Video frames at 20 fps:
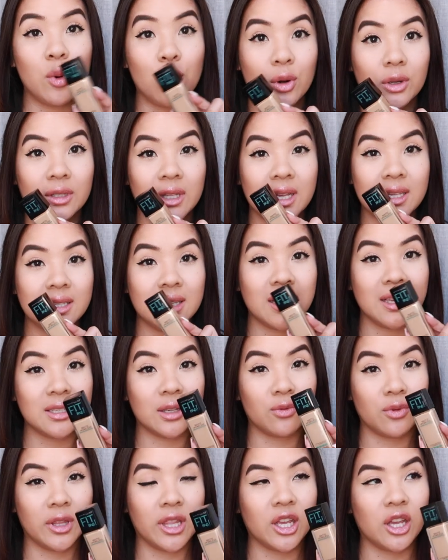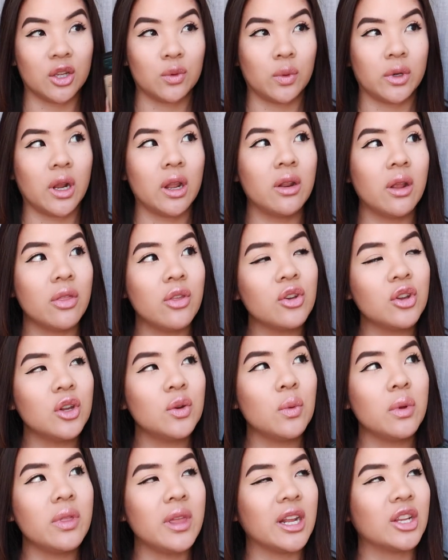and Poreless is a really good one. Another
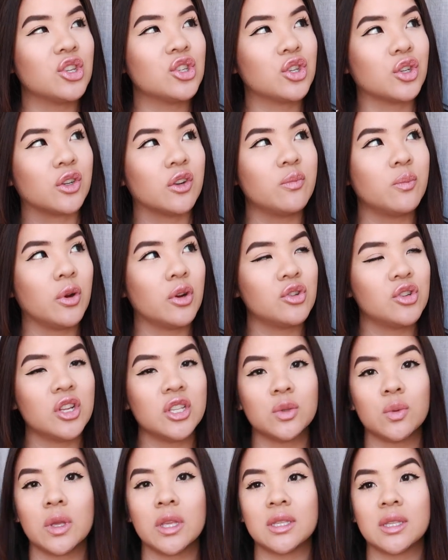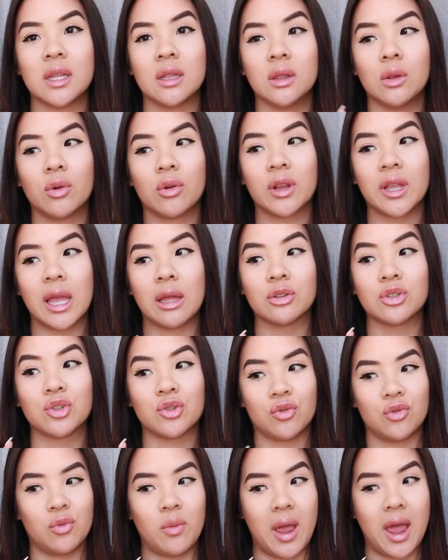good one that I should have purchased is the L'Oreal
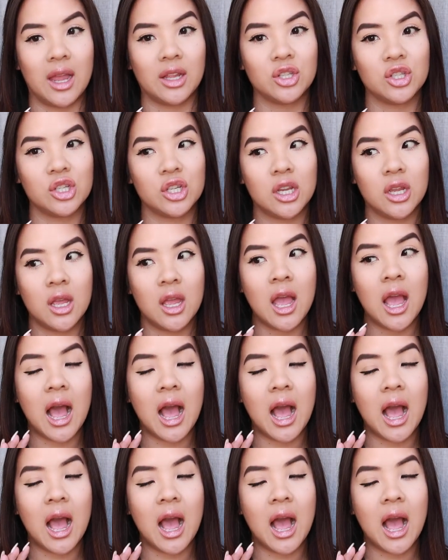True Match.